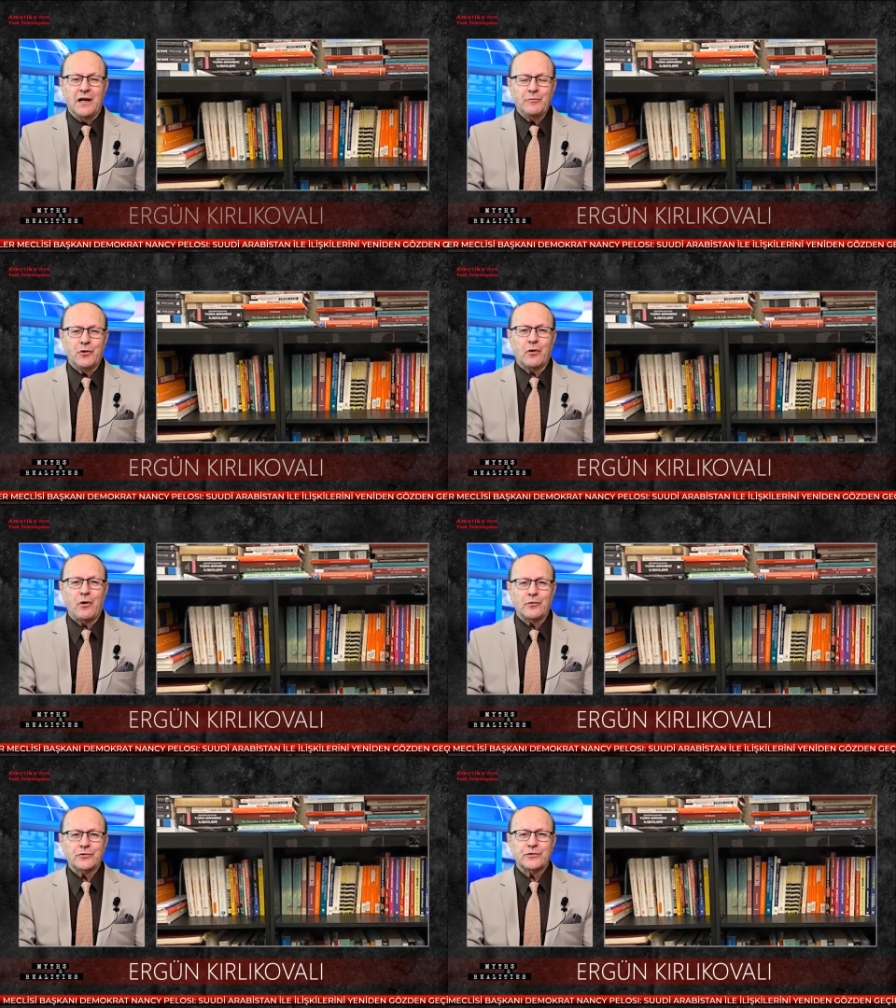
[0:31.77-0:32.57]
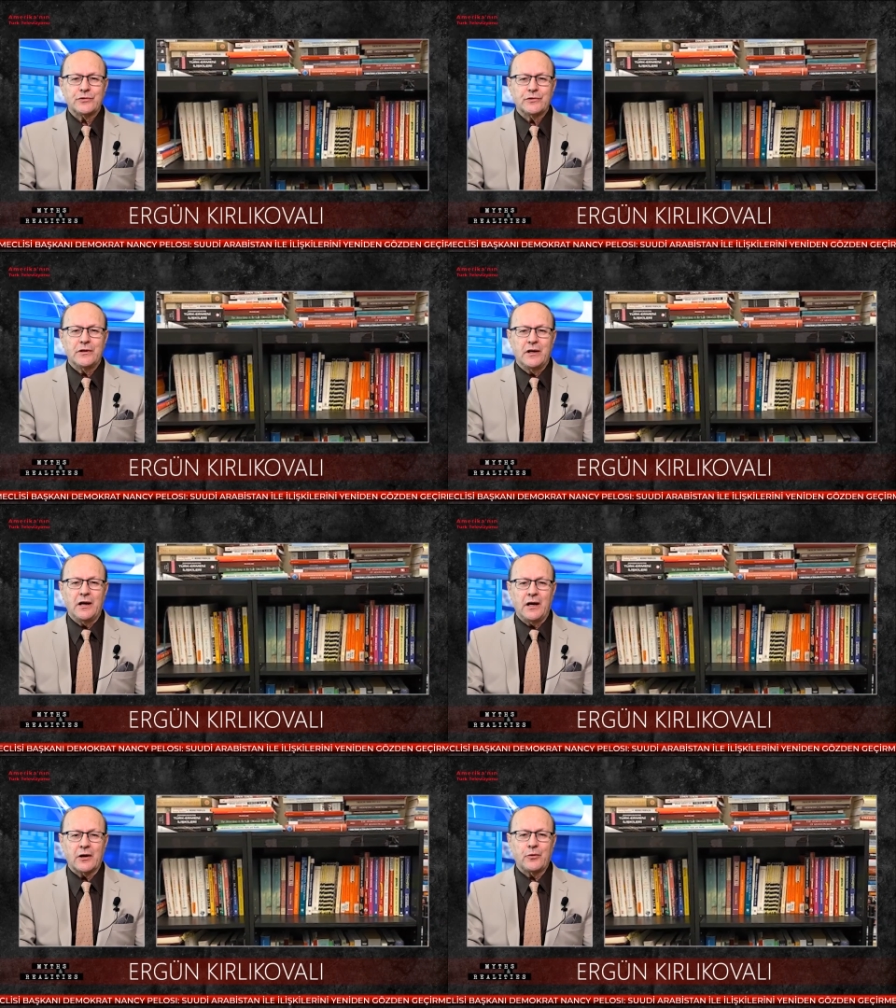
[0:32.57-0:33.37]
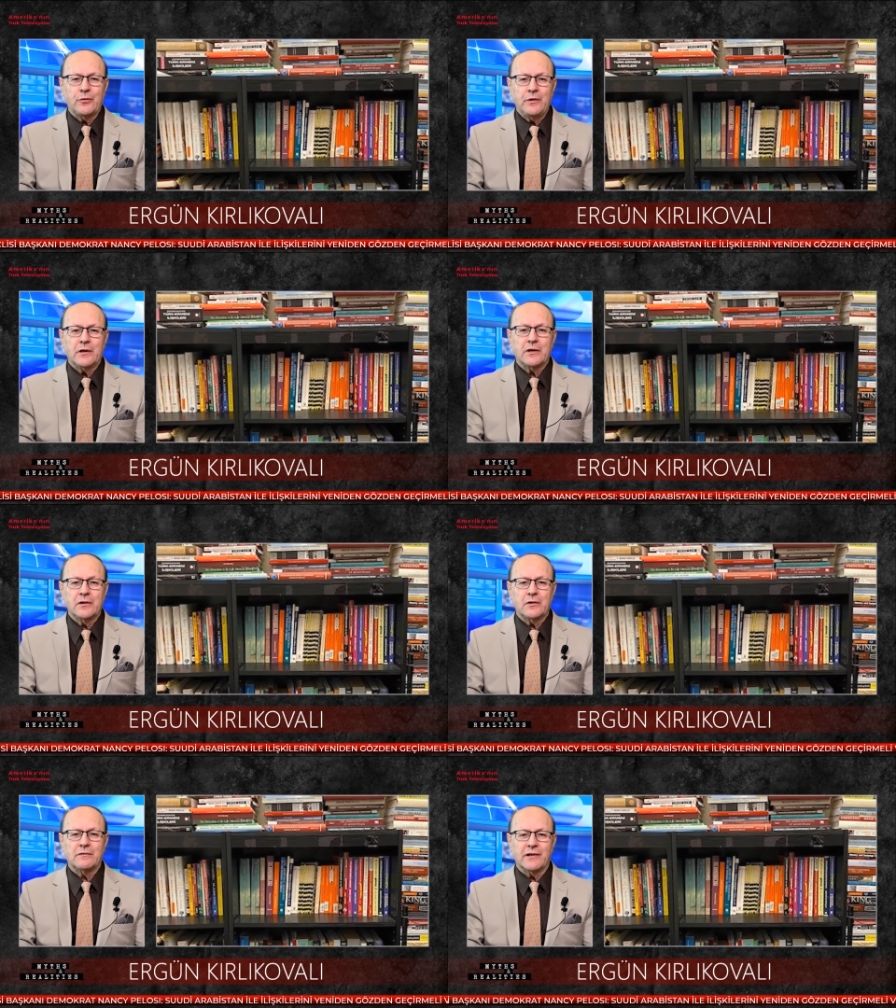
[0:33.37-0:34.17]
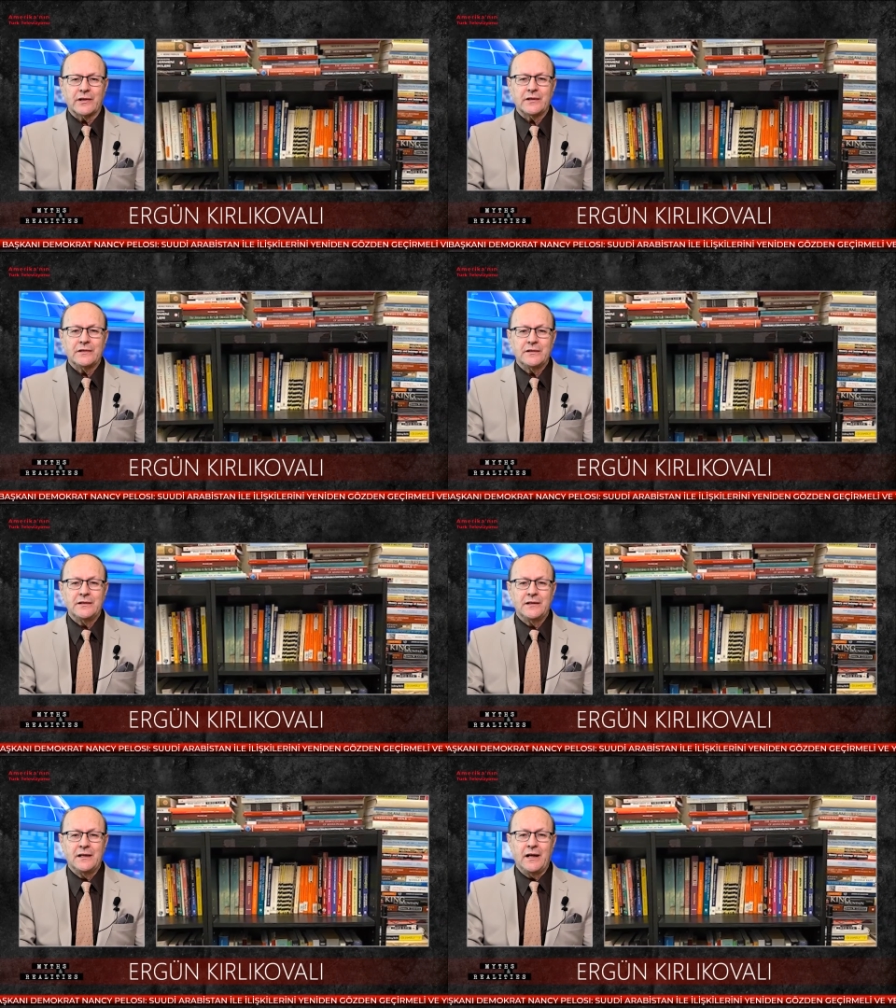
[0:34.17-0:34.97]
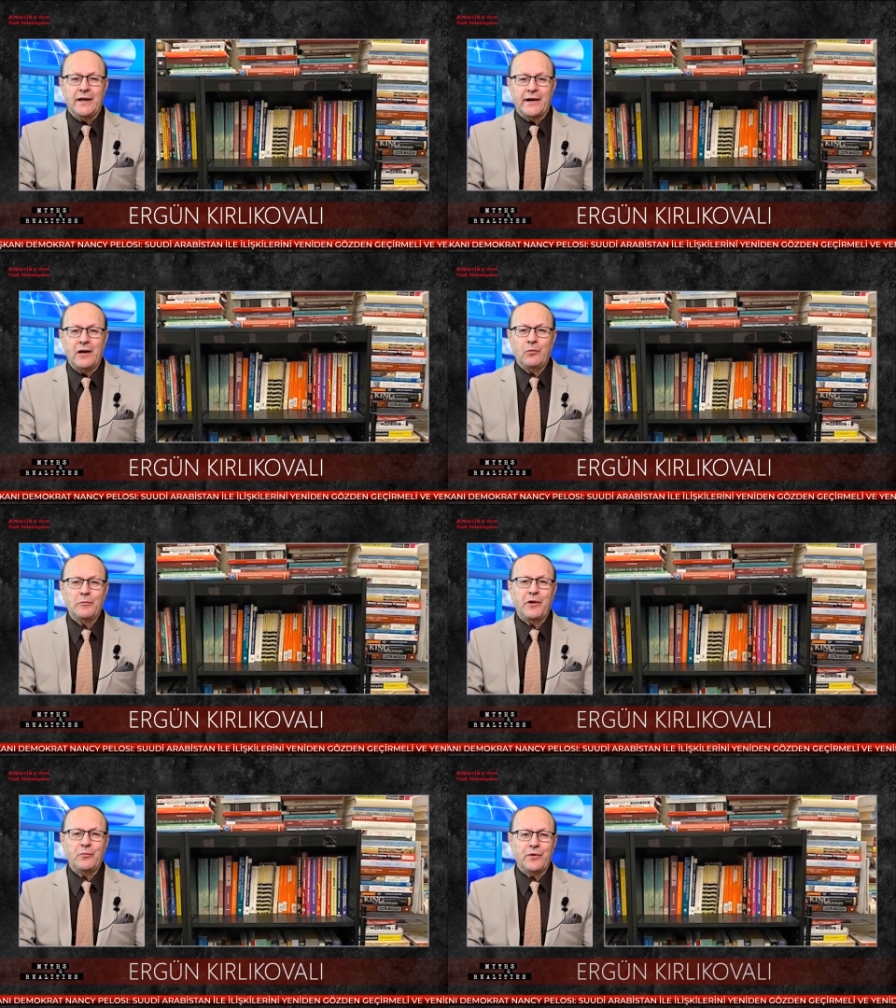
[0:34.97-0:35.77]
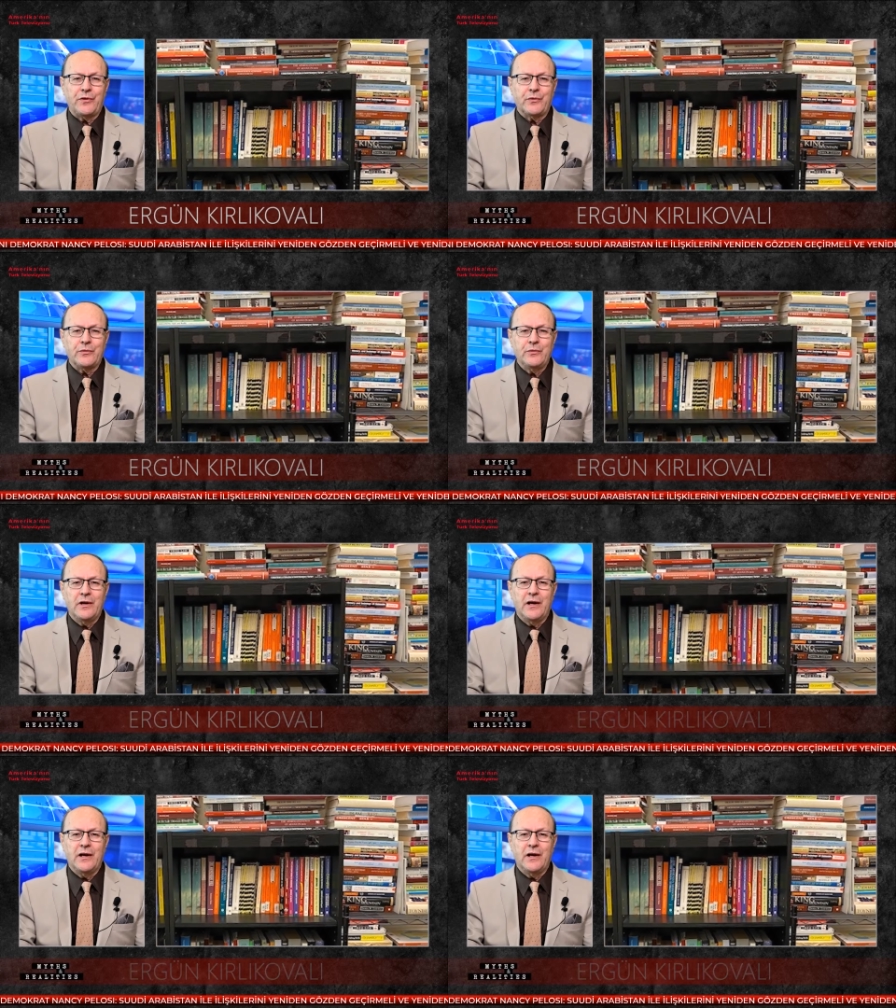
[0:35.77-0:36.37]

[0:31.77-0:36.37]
I'm your host, Ergün Kırlıkovalı, and I will be with you